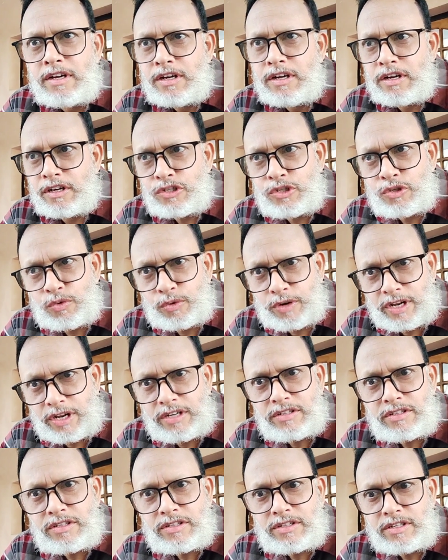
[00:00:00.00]

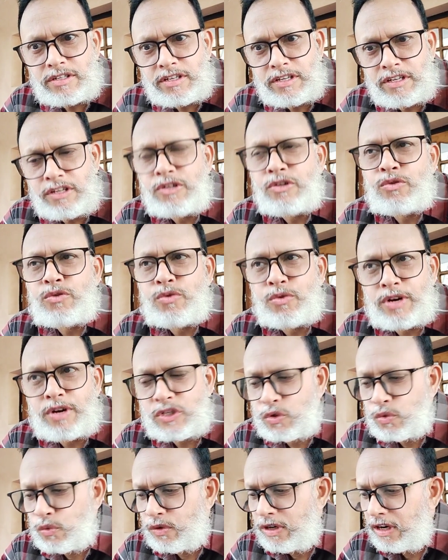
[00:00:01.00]
students in today's
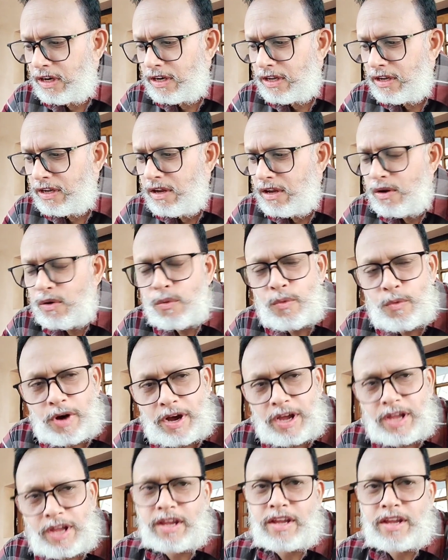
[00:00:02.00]
world. Why?